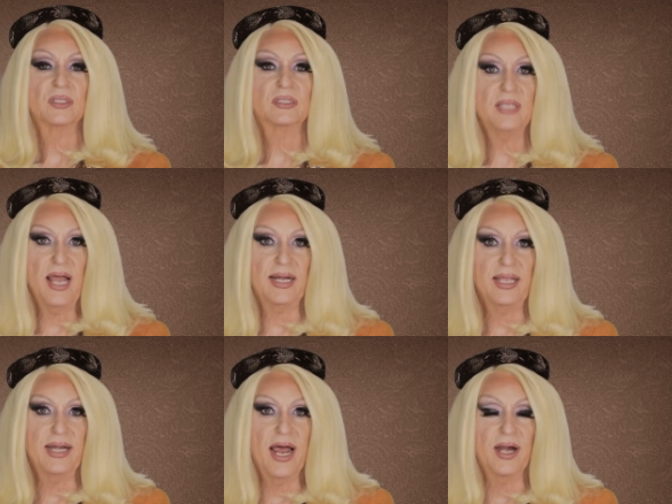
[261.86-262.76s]

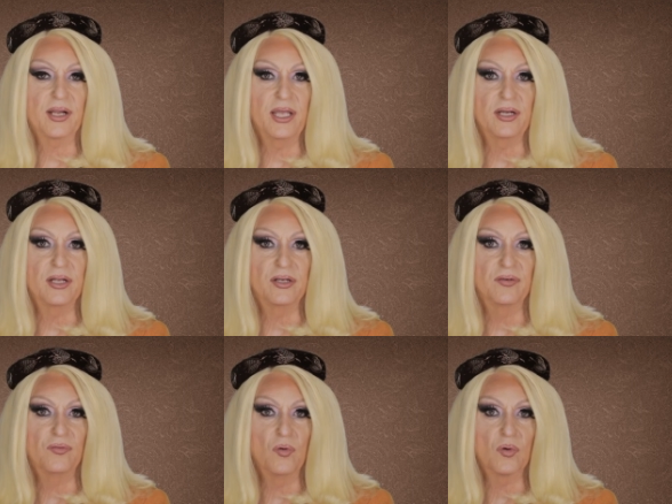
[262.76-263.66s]
Sally and I are getting a
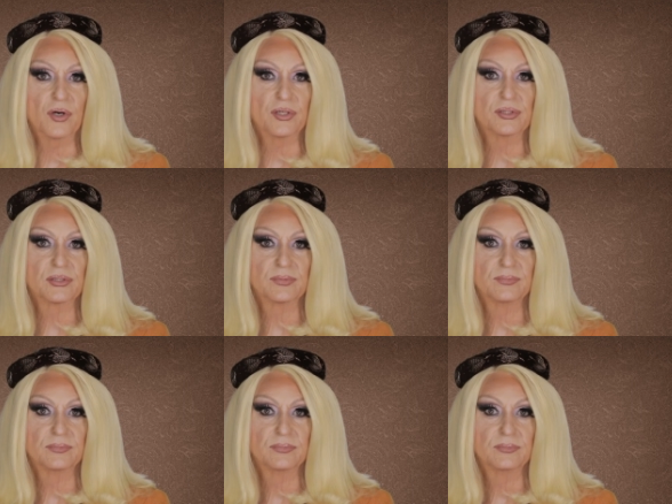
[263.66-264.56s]
divorce.
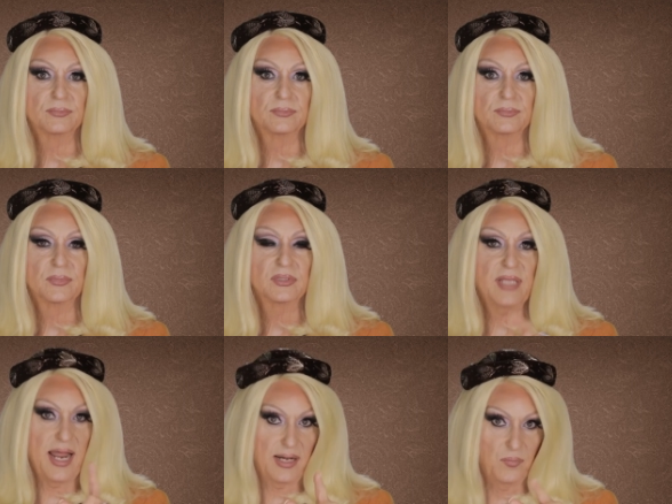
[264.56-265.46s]

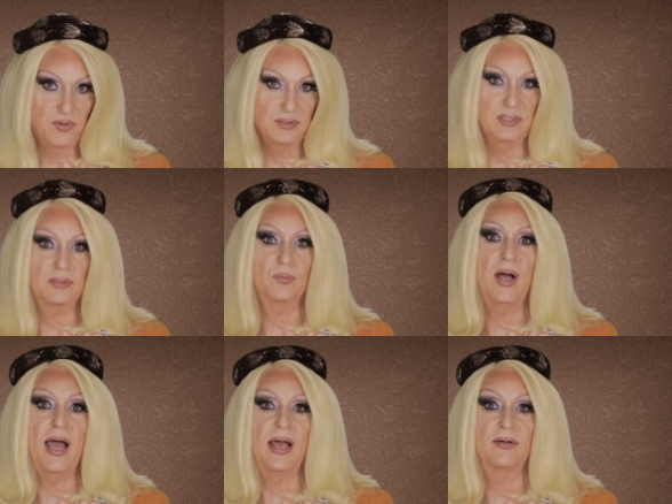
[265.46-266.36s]
Sally was his
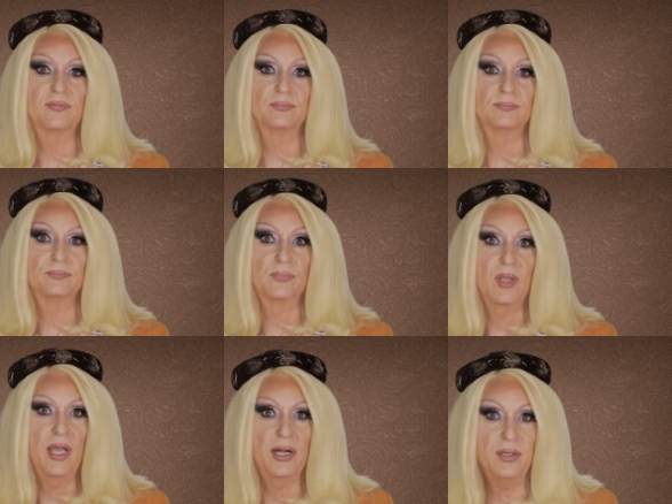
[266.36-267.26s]
wife,
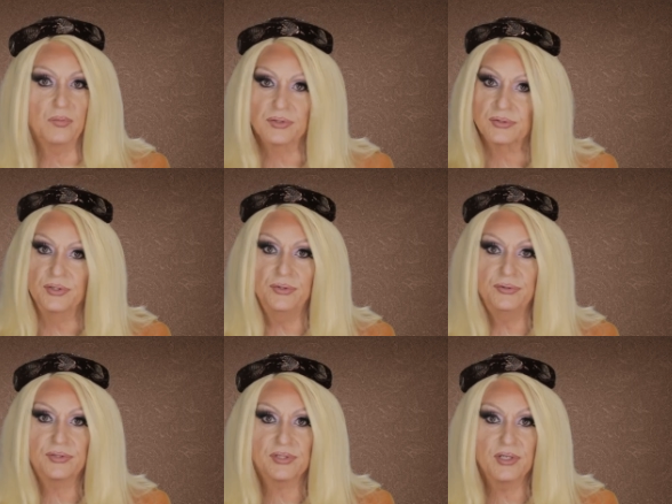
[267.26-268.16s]
and it was
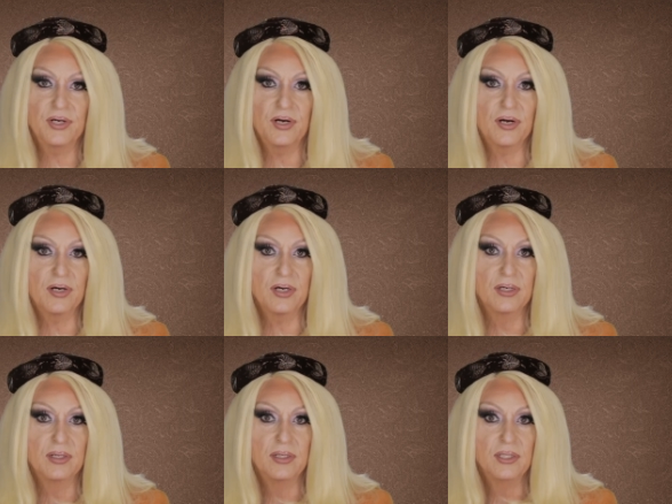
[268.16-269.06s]
news to her.
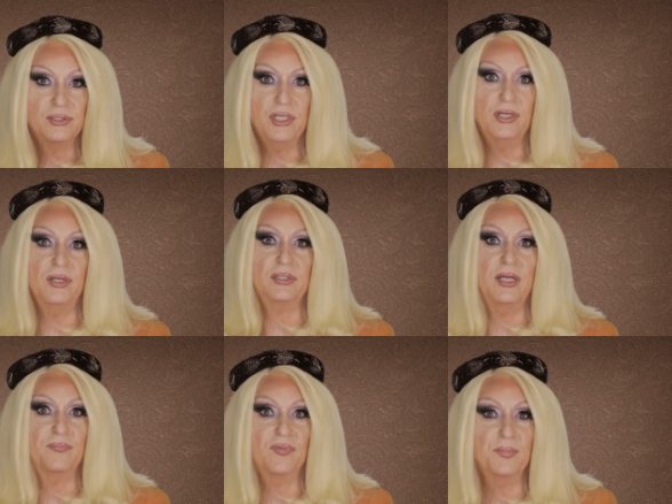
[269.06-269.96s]
She looked
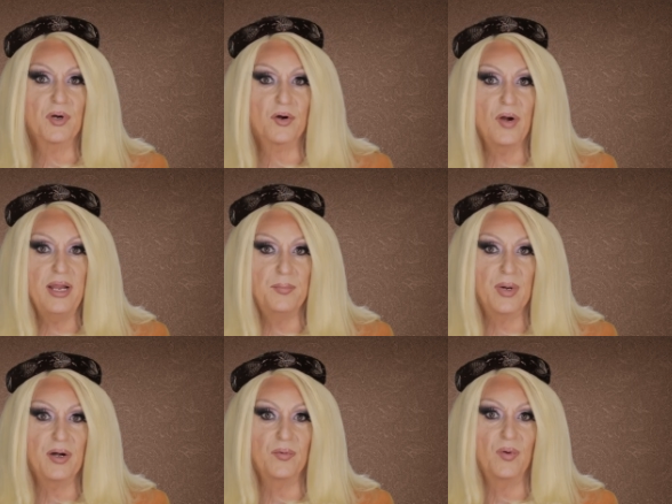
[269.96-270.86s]
up from her
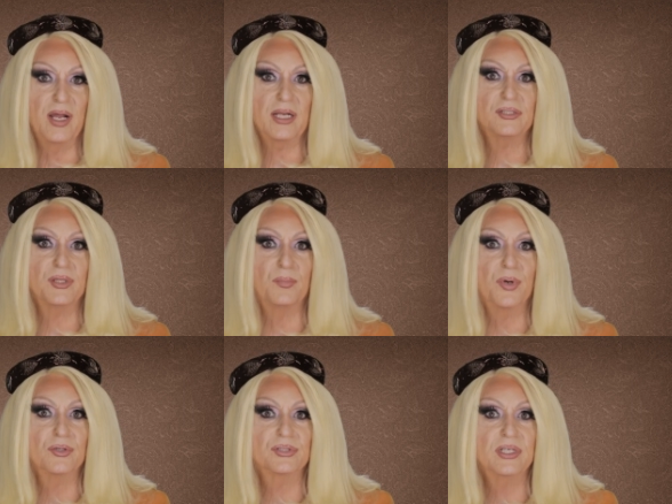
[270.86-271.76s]
cranberry relish and
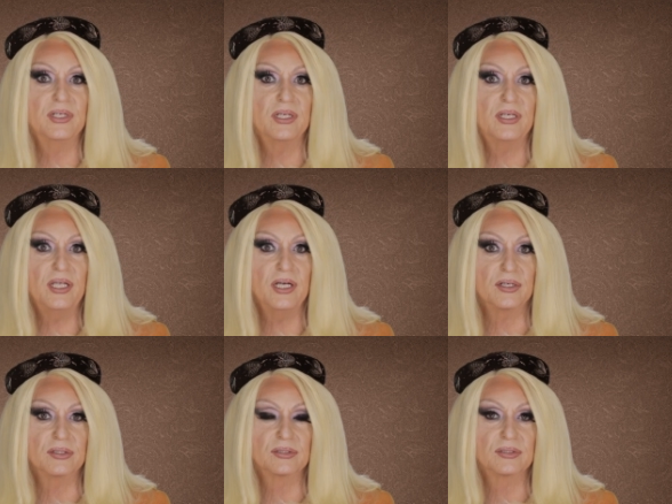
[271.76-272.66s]
burst into
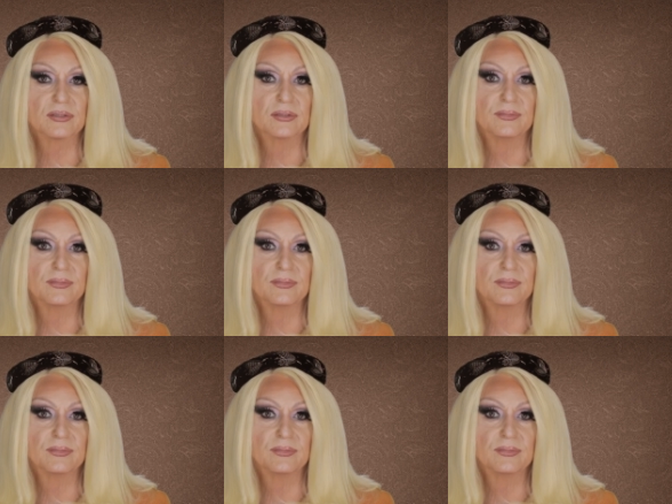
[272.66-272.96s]
tears.